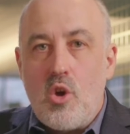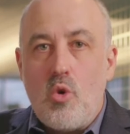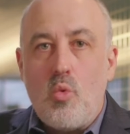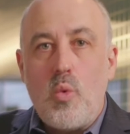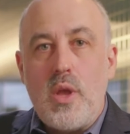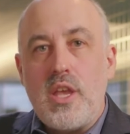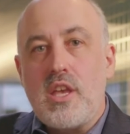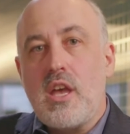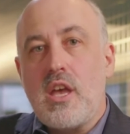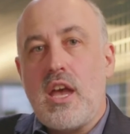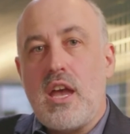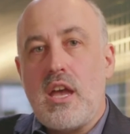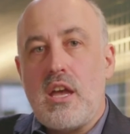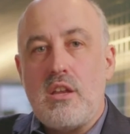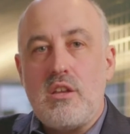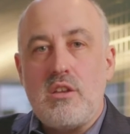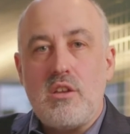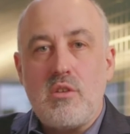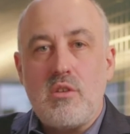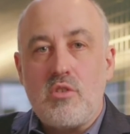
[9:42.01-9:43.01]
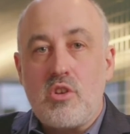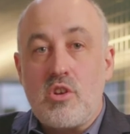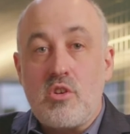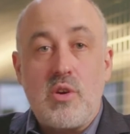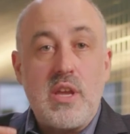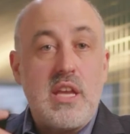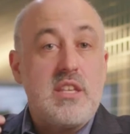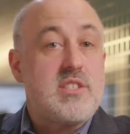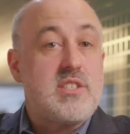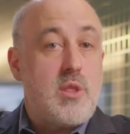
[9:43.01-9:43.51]
We can
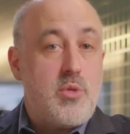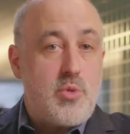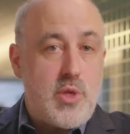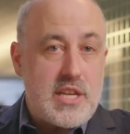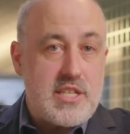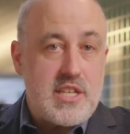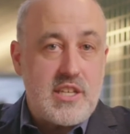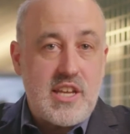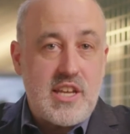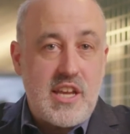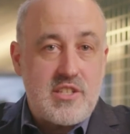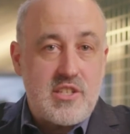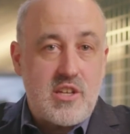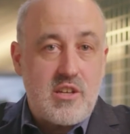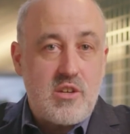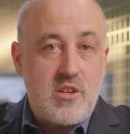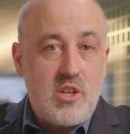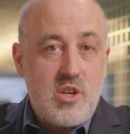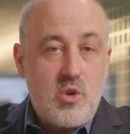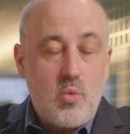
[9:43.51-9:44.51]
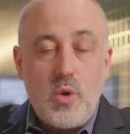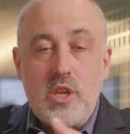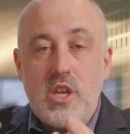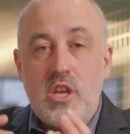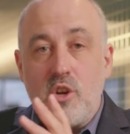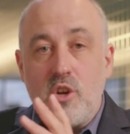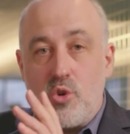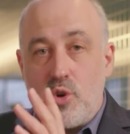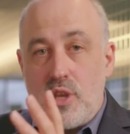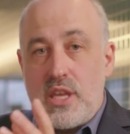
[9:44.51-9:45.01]
create synthetic data. We
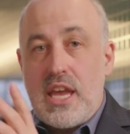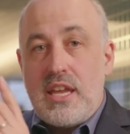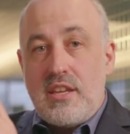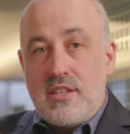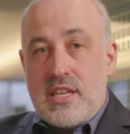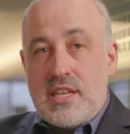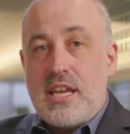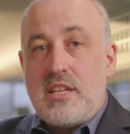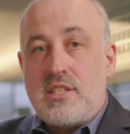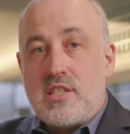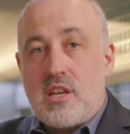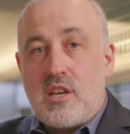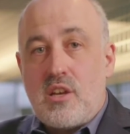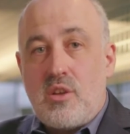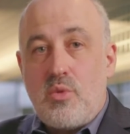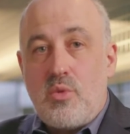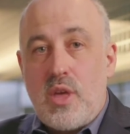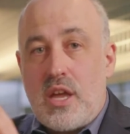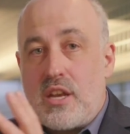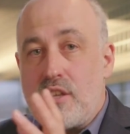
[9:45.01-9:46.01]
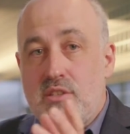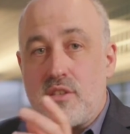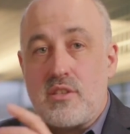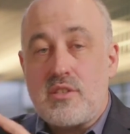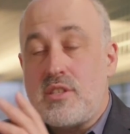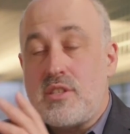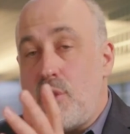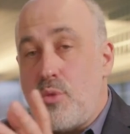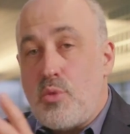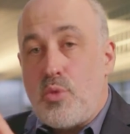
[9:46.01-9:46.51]
can create data that is a
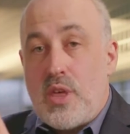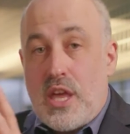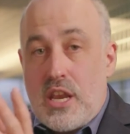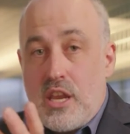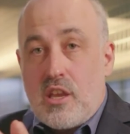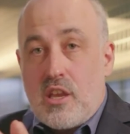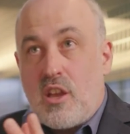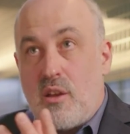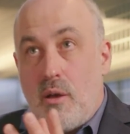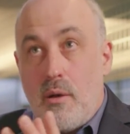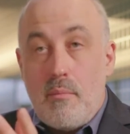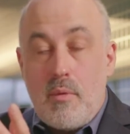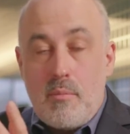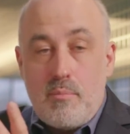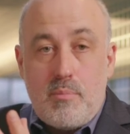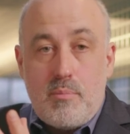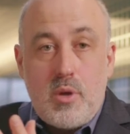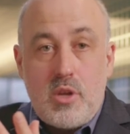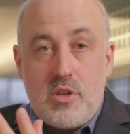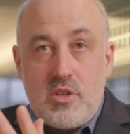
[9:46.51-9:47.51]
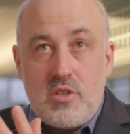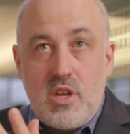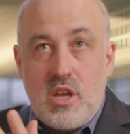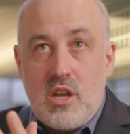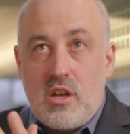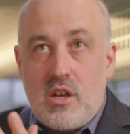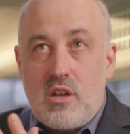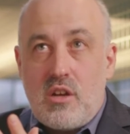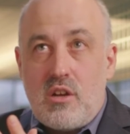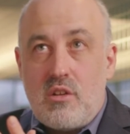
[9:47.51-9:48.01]
synthetic, um, but
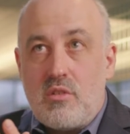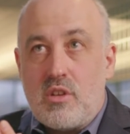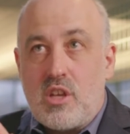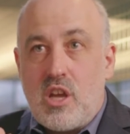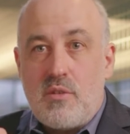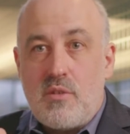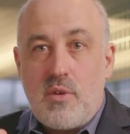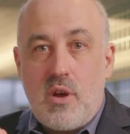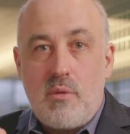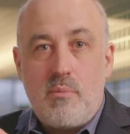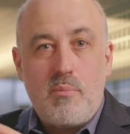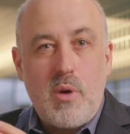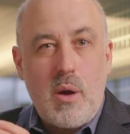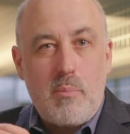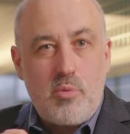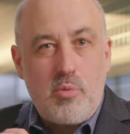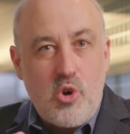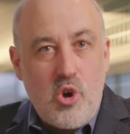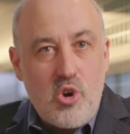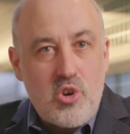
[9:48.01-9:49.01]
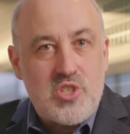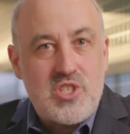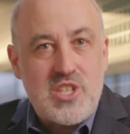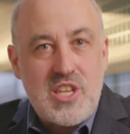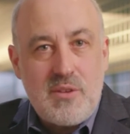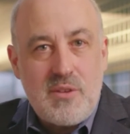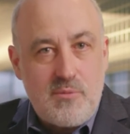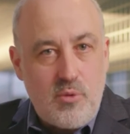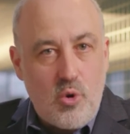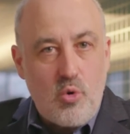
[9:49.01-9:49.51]
uh, kind of a, a
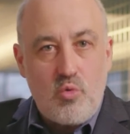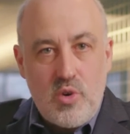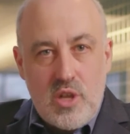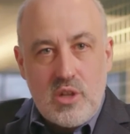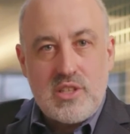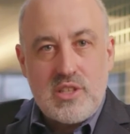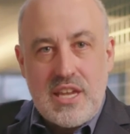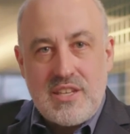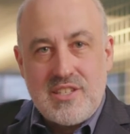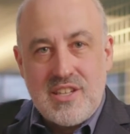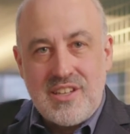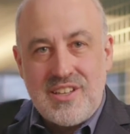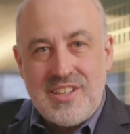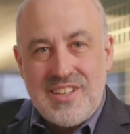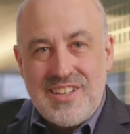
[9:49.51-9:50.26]
proxy for real data.